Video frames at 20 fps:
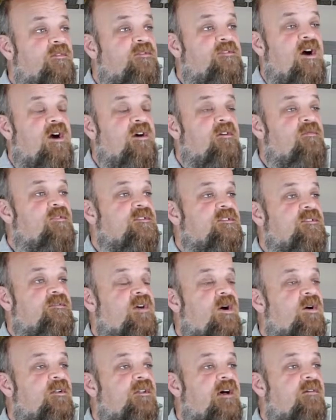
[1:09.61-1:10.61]
photographers of
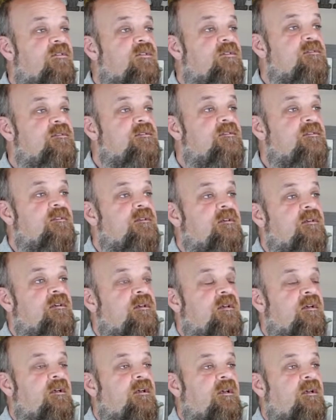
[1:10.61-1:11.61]
all levels.
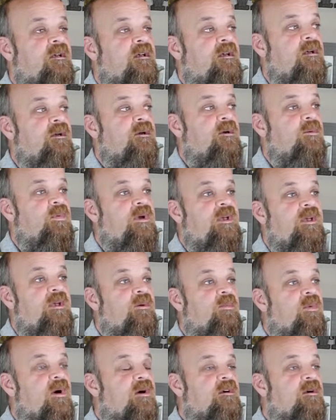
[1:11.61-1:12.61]

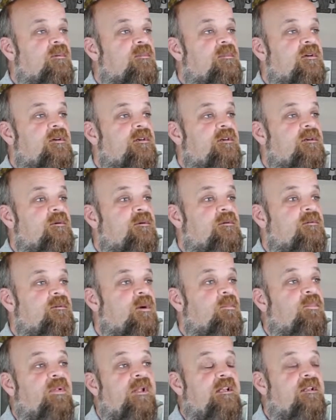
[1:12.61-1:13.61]
We welcome the
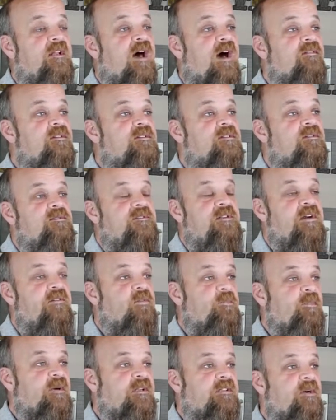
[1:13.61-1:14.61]
complete novice who's
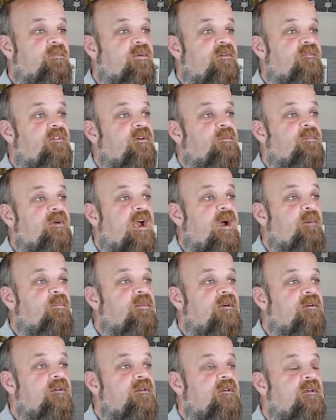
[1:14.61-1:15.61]
never picked up a film
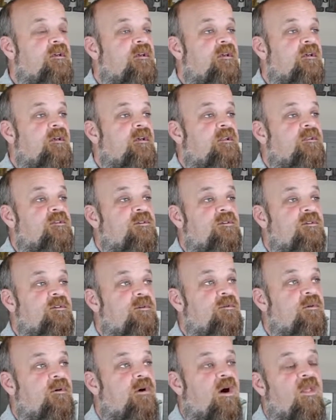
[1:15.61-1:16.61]
camera
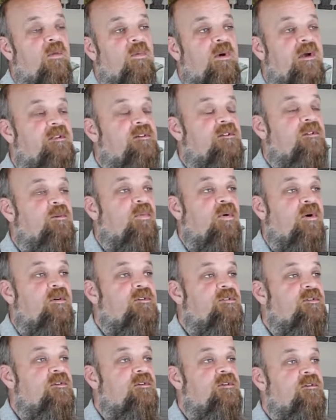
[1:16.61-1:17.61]
to all the way to the pro
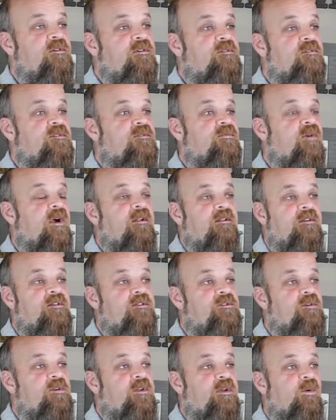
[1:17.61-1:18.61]
shooter who's regularly
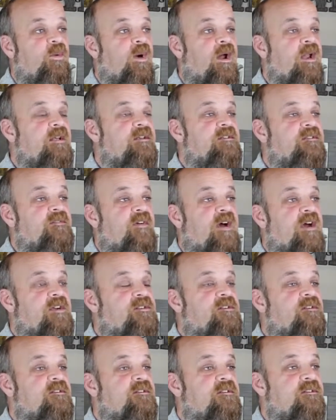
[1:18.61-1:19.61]
shooting weddings, fashion,